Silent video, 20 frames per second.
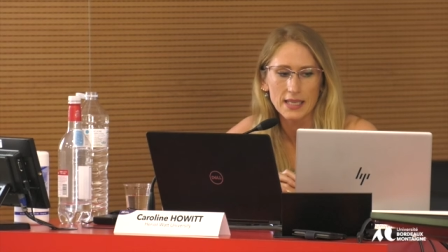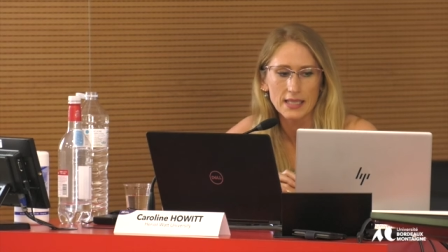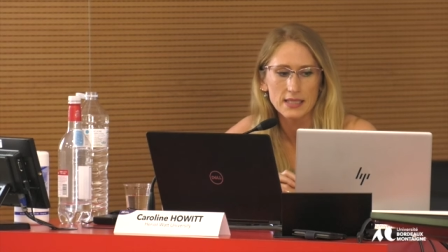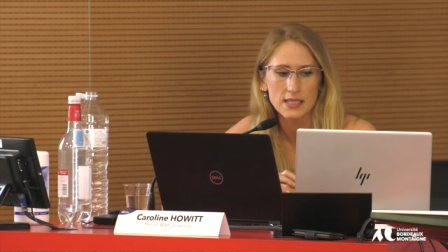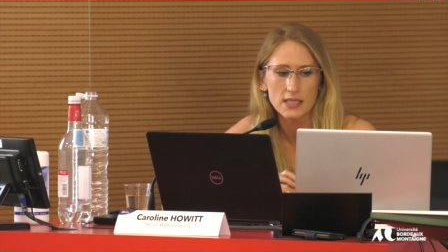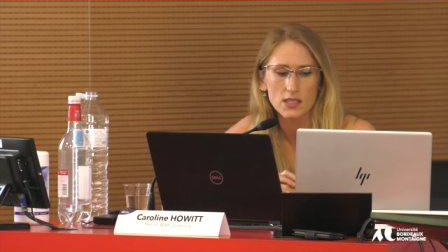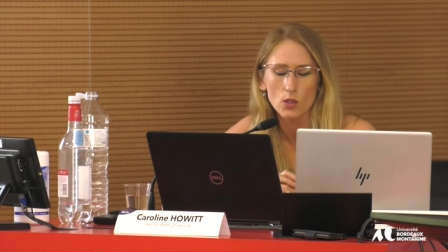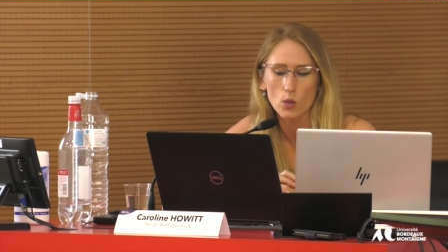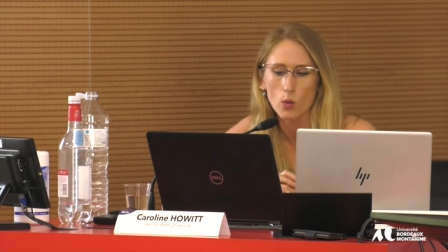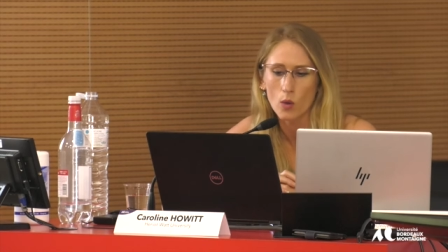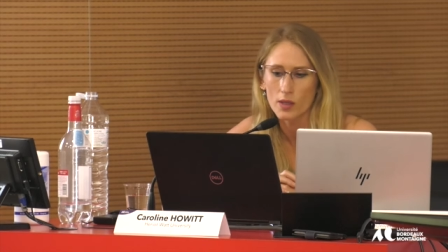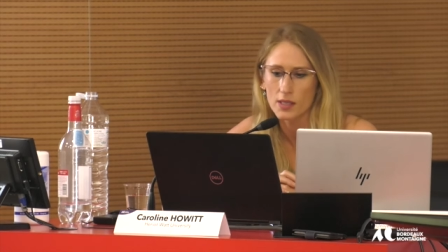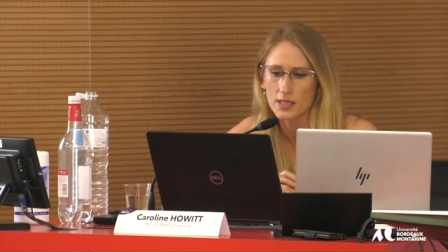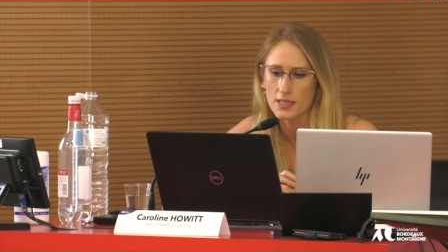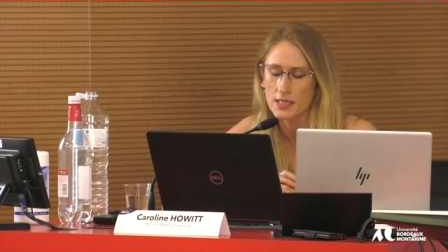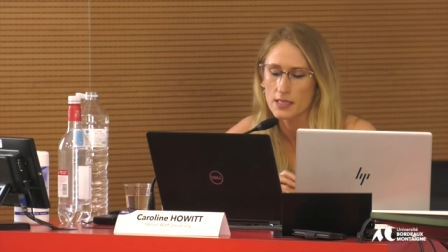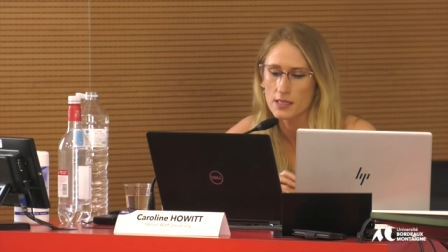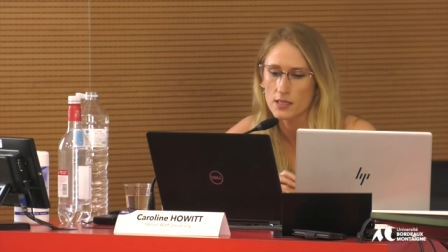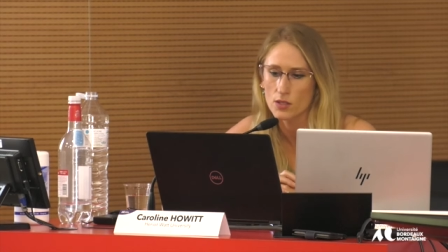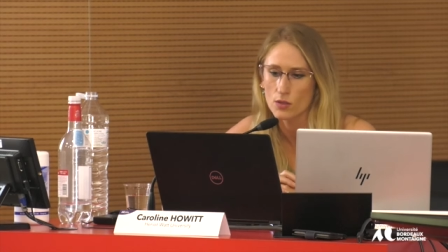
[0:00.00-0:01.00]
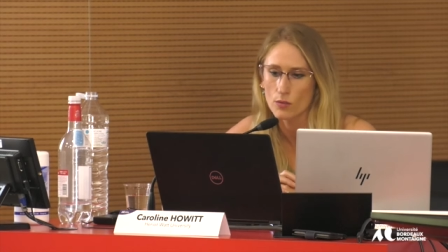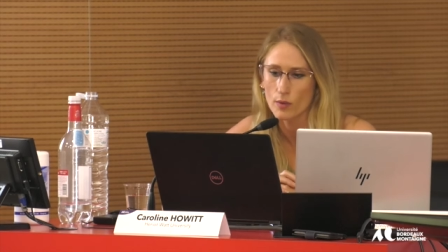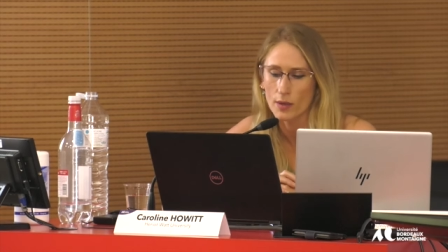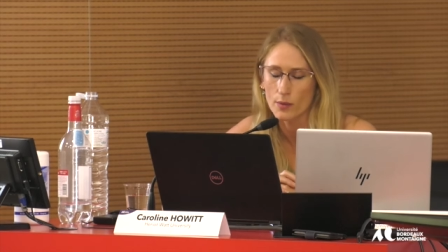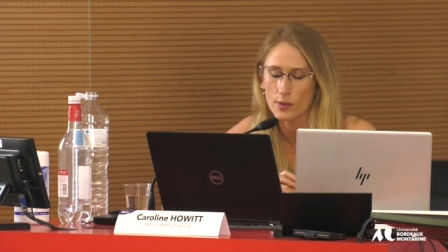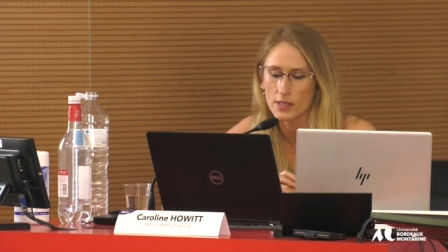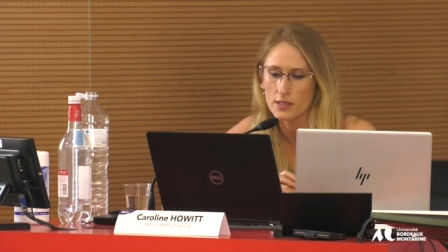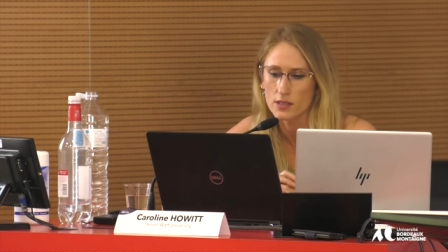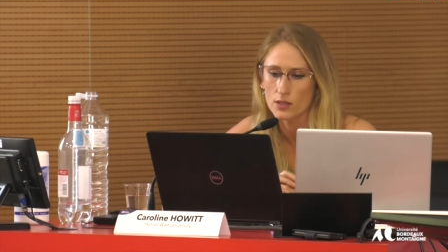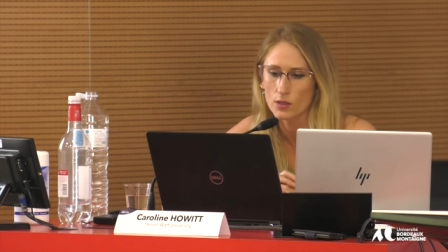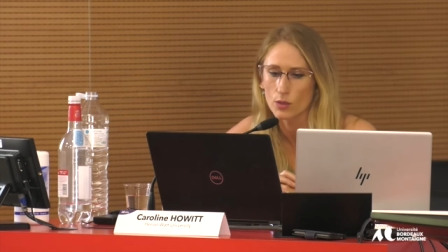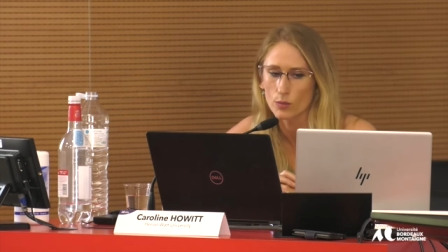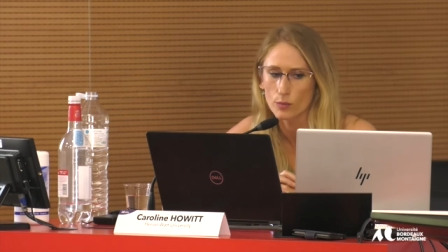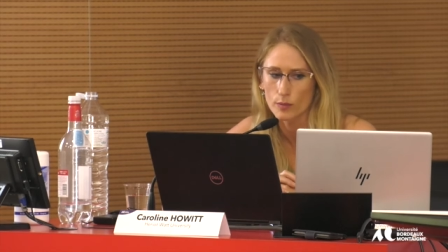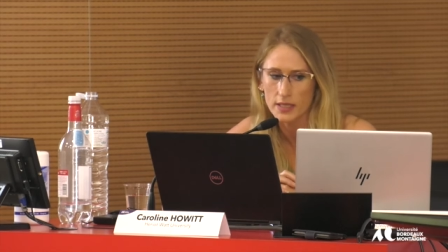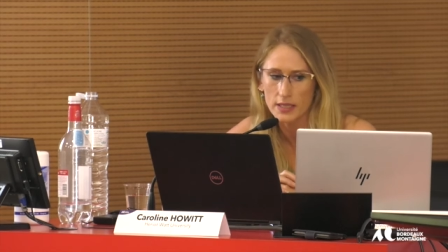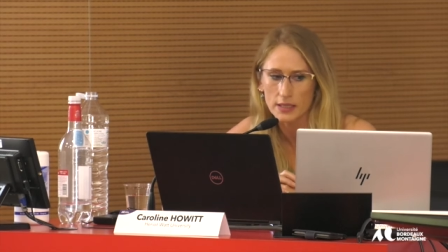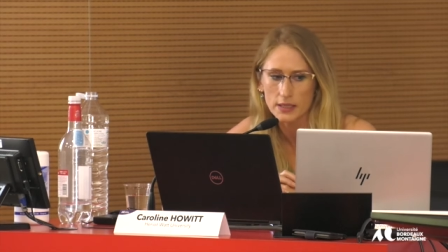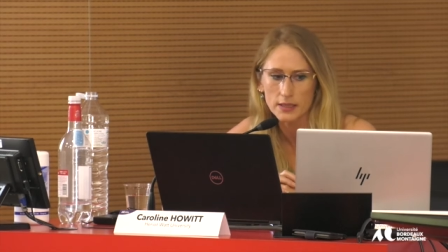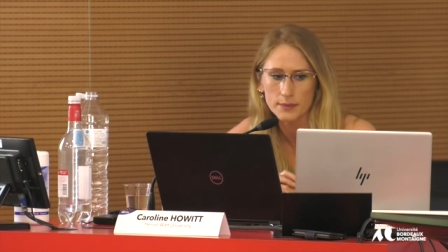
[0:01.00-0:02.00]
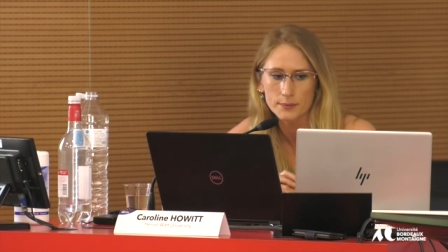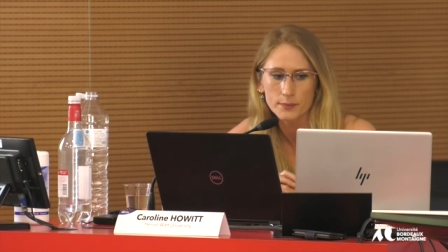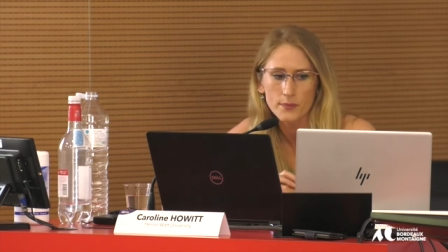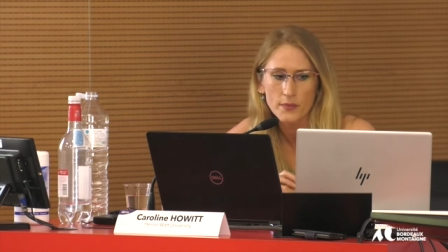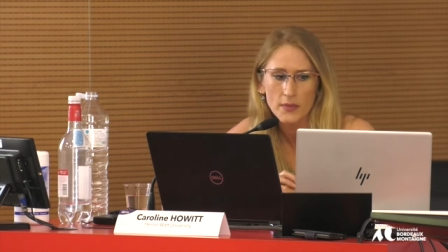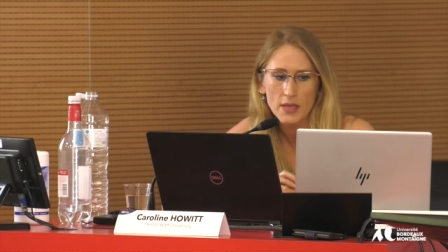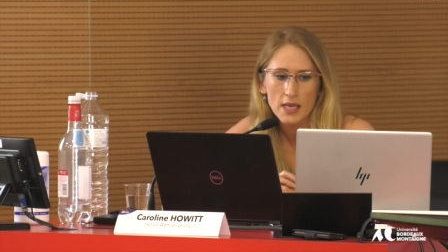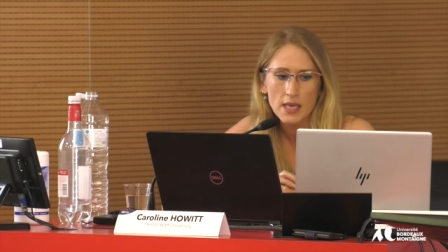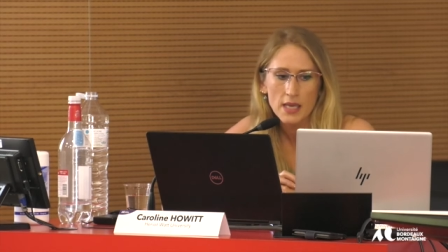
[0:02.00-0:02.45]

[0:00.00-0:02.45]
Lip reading: and its qualities throughout his career.